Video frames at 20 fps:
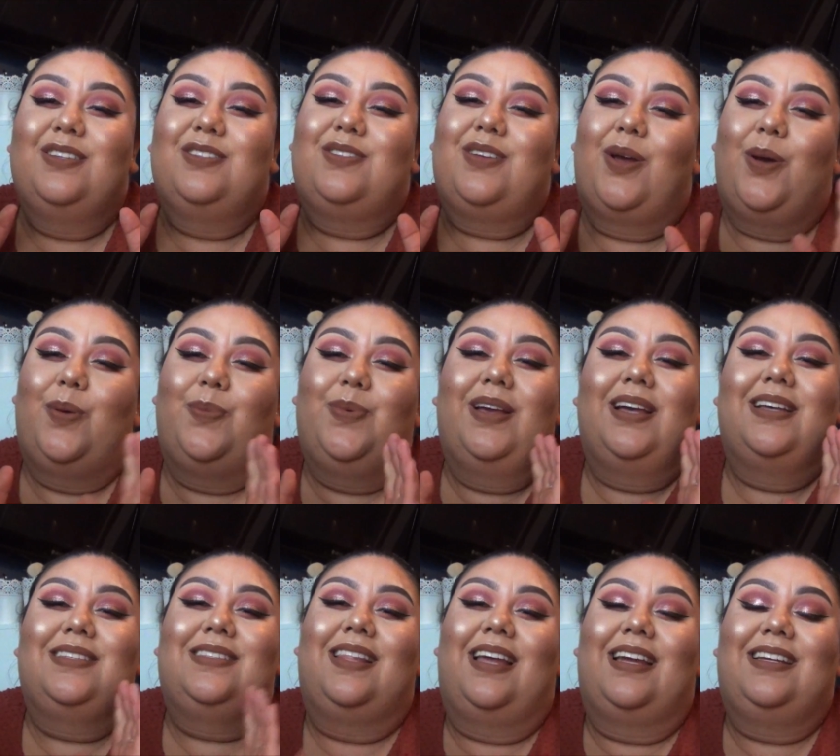So I hope you
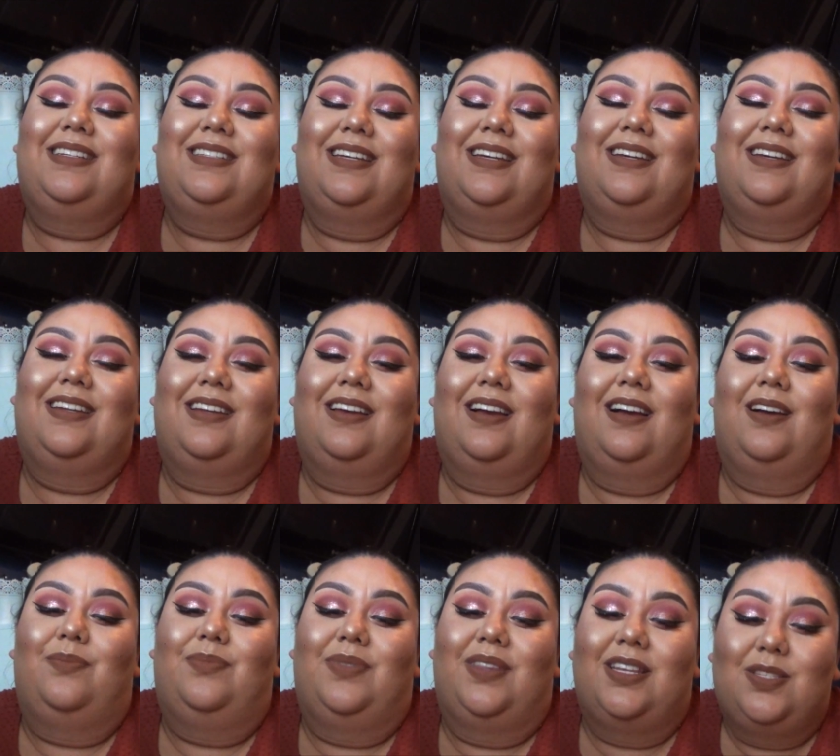guys liked it,
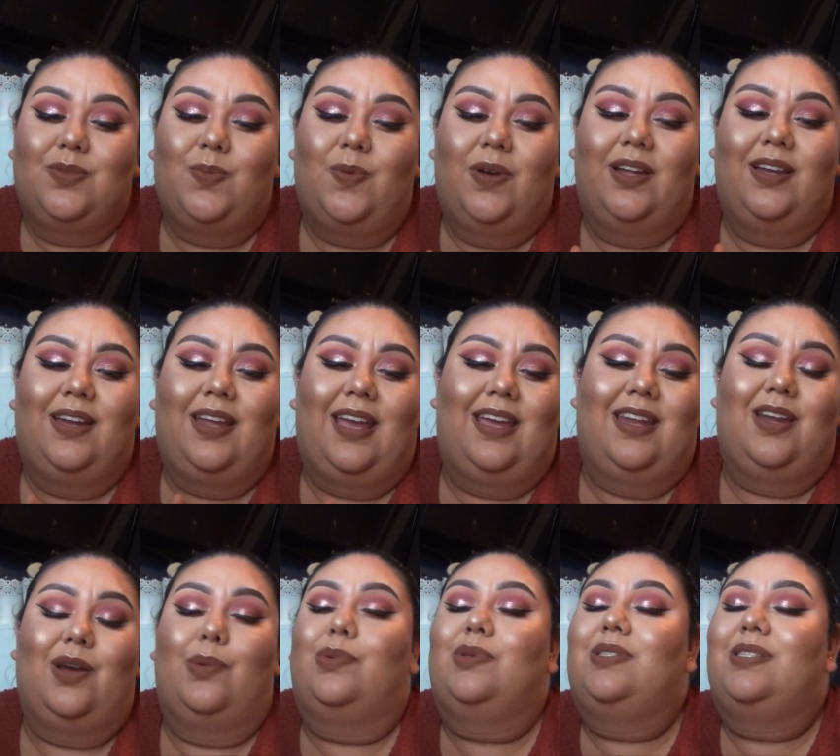this one, and
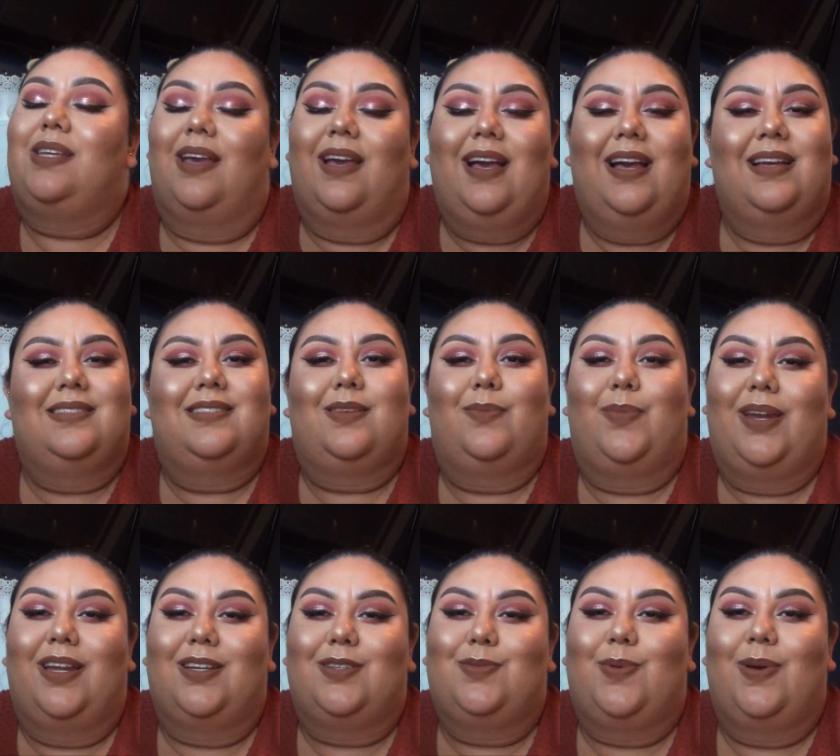I will see you guys in my
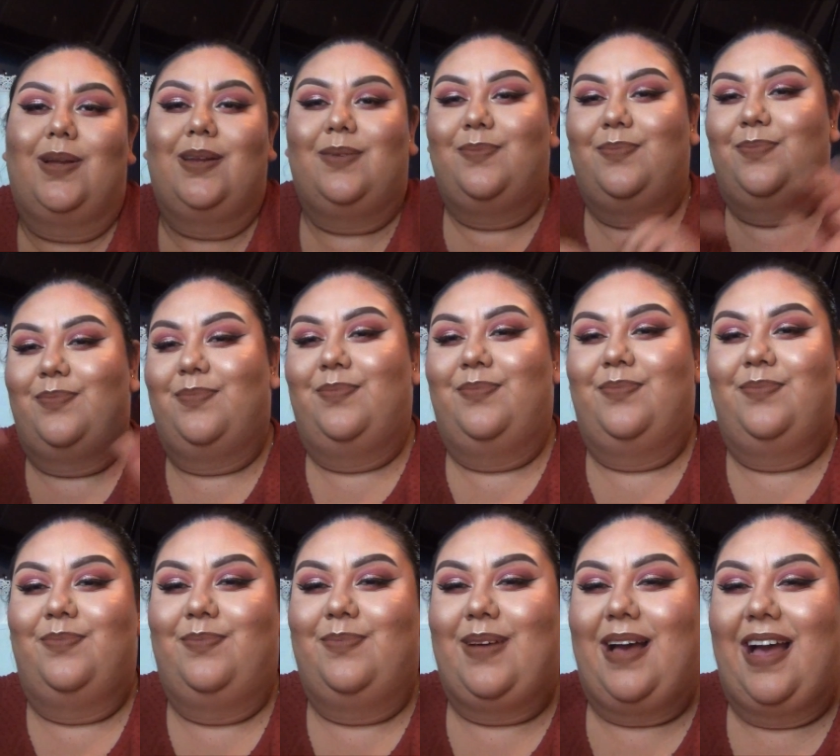next one.
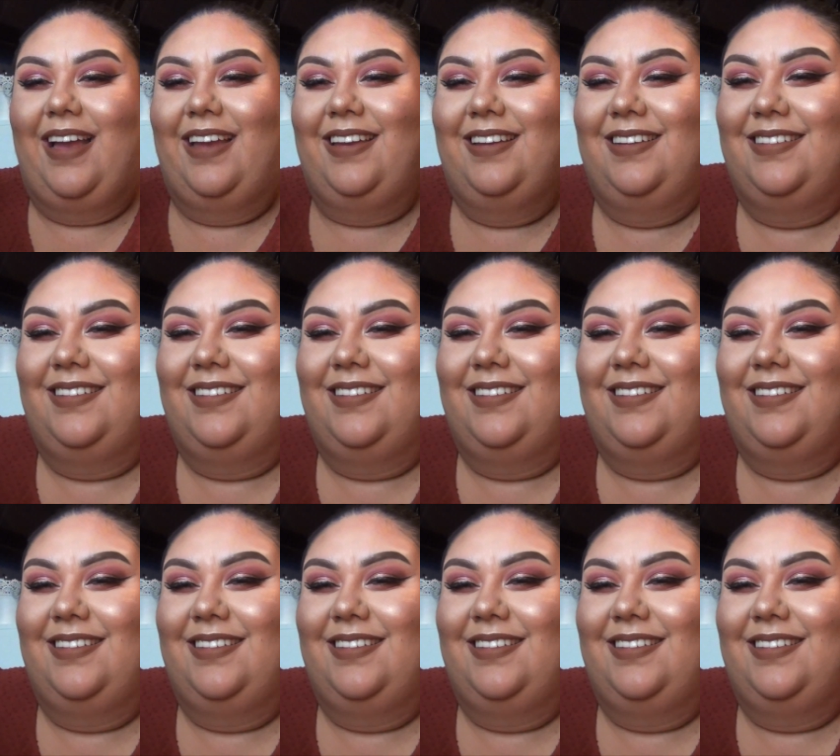Bye.